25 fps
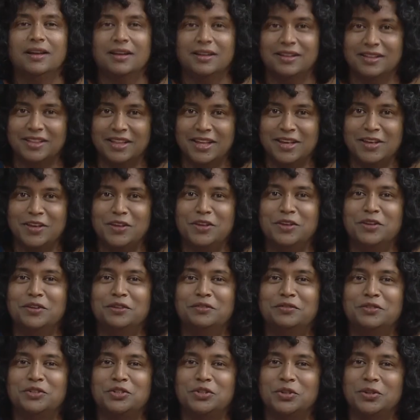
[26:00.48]
Thank you
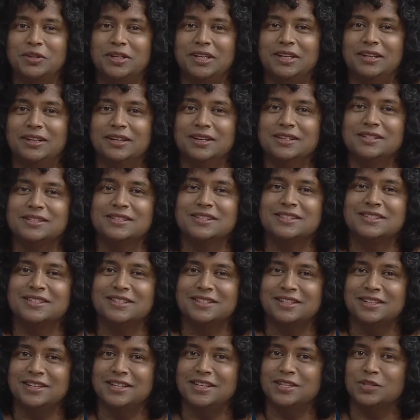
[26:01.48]
for joining us, Sister
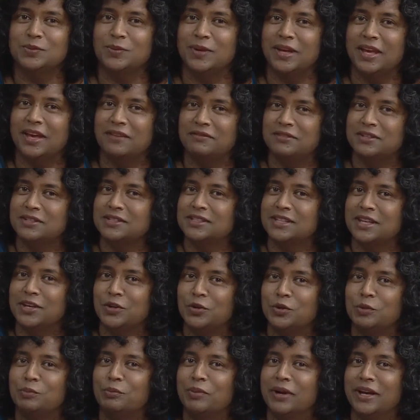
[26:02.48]
Denise. We have to say
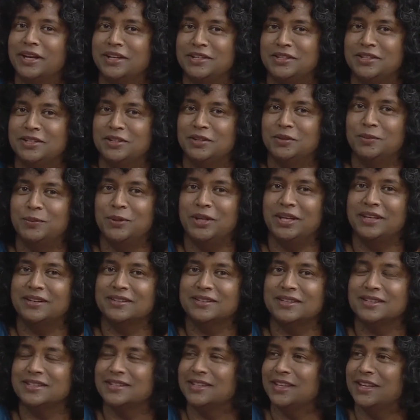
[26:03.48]
goodbye to you because
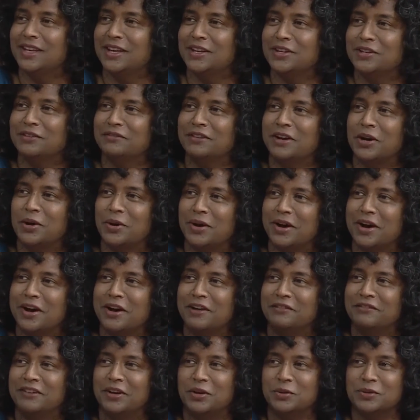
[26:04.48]
it's the end of our
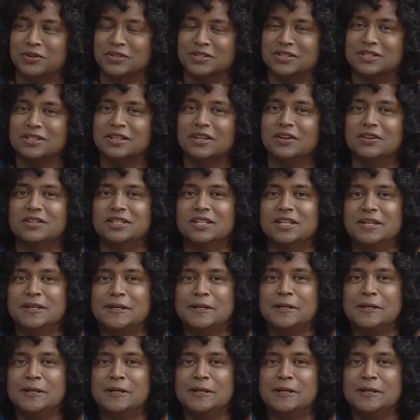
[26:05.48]
half-hour slot.